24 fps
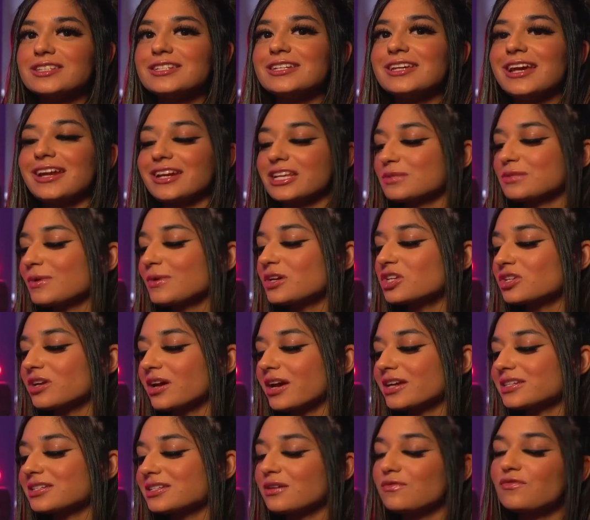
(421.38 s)
and I
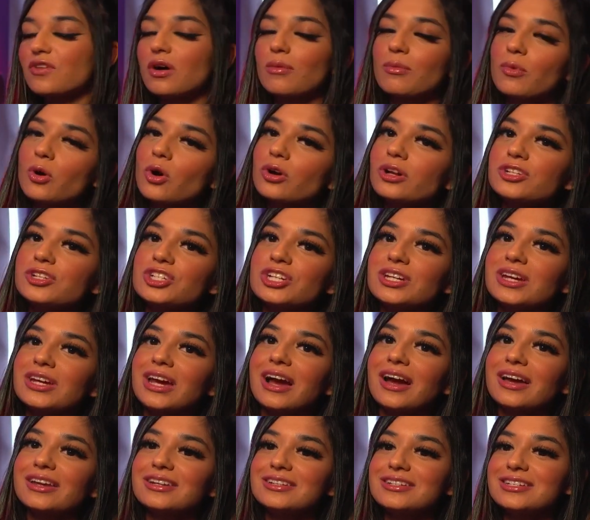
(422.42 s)
specialize in pharmacology.
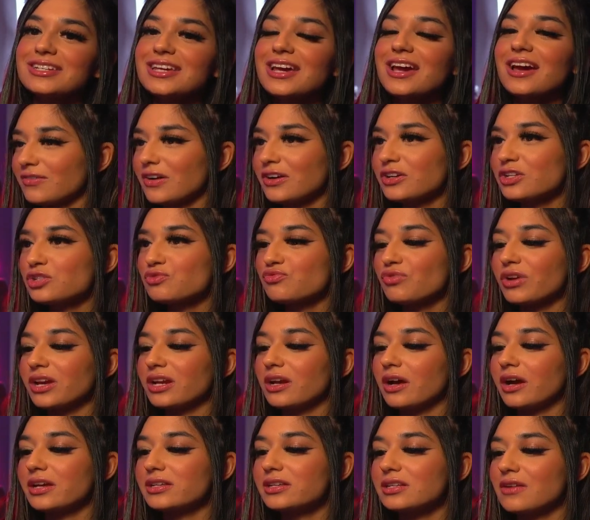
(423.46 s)
And yeah, I just
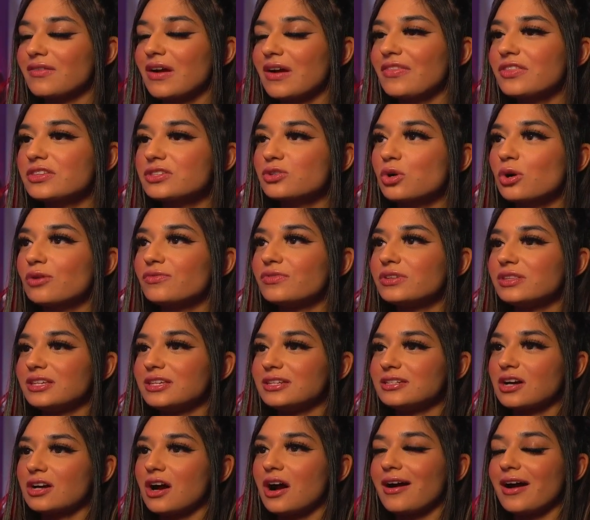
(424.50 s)
realized I've had this coffee the
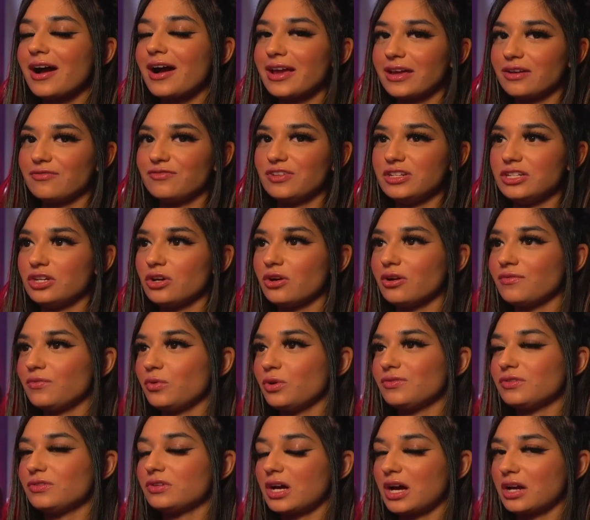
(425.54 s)
entire video. I've not
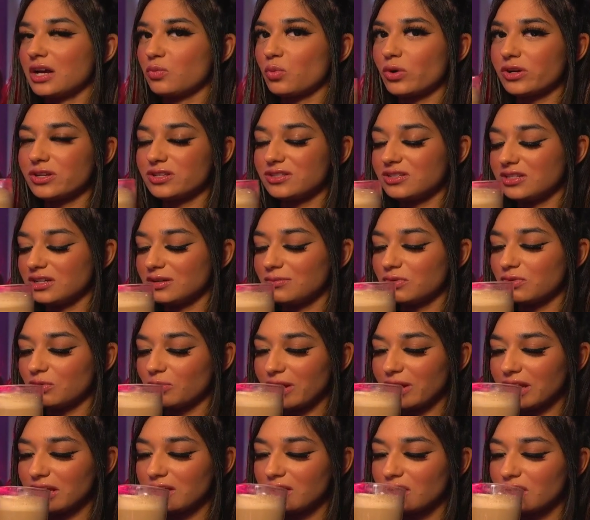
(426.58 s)
even had one sip.
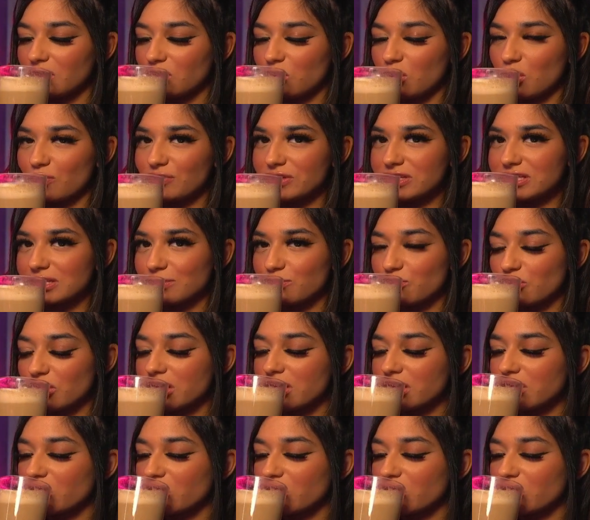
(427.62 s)
Wait, coffee sip break.